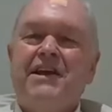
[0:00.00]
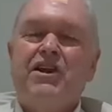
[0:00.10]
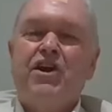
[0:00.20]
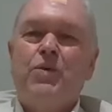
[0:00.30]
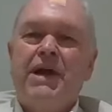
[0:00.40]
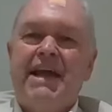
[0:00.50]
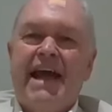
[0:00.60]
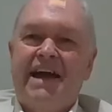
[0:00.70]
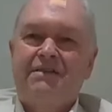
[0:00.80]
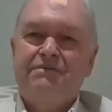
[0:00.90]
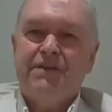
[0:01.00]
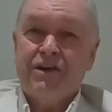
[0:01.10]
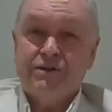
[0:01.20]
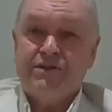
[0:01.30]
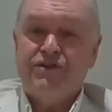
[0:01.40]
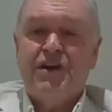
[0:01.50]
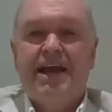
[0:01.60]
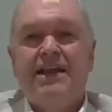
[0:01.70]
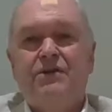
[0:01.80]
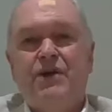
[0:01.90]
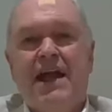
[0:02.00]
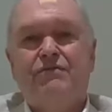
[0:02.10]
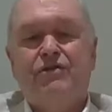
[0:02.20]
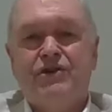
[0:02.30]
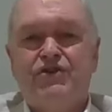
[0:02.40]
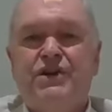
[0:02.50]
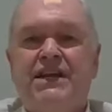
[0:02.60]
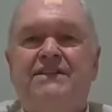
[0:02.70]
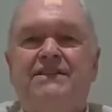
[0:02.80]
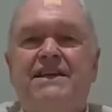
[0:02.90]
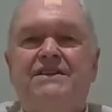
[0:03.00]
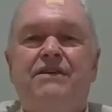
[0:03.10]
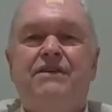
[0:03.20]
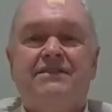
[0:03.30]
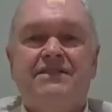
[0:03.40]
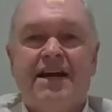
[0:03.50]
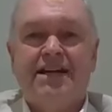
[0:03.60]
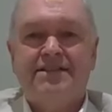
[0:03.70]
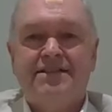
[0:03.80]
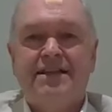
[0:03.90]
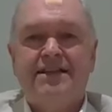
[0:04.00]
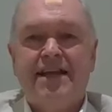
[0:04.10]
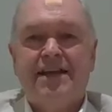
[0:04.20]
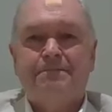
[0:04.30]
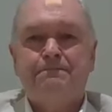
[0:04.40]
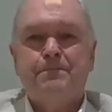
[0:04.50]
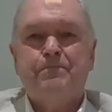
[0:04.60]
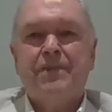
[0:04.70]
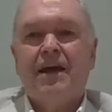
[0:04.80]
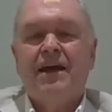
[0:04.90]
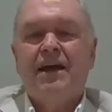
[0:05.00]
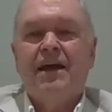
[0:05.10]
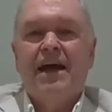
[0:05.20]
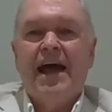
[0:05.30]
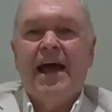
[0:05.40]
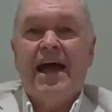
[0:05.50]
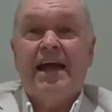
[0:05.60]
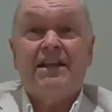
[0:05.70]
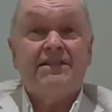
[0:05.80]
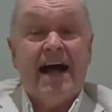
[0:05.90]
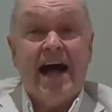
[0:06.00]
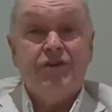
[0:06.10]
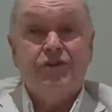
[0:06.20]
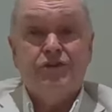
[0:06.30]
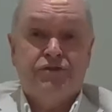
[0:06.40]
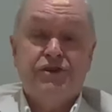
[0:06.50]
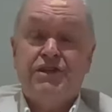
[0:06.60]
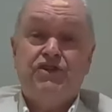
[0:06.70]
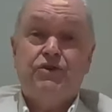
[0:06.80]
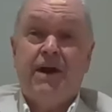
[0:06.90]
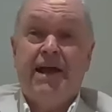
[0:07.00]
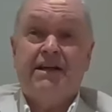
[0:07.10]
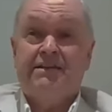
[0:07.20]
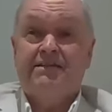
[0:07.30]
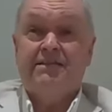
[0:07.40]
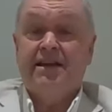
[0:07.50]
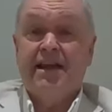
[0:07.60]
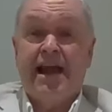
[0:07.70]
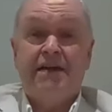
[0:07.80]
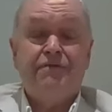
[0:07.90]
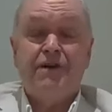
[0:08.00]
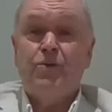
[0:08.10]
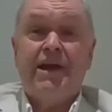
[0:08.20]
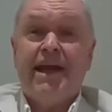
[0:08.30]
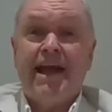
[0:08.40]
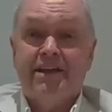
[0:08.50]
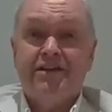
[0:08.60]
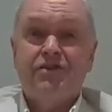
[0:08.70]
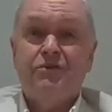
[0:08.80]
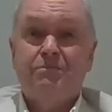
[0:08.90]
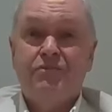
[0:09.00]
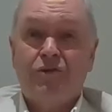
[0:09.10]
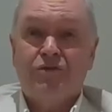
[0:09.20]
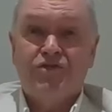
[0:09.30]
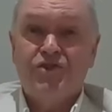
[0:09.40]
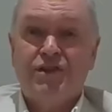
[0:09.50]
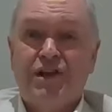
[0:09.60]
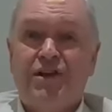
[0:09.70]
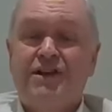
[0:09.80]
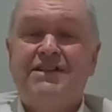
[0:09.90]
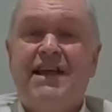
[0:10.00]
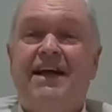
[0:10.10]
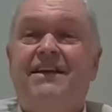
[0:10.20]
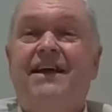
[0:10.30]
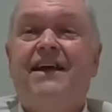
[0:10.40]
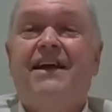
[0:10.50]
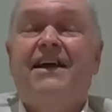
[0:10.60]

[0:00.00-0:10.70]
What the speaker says: You know, we have in Australia, we have a retreat center outside Sydney, and it's 132 acres. And every weekend, not during the lockdown,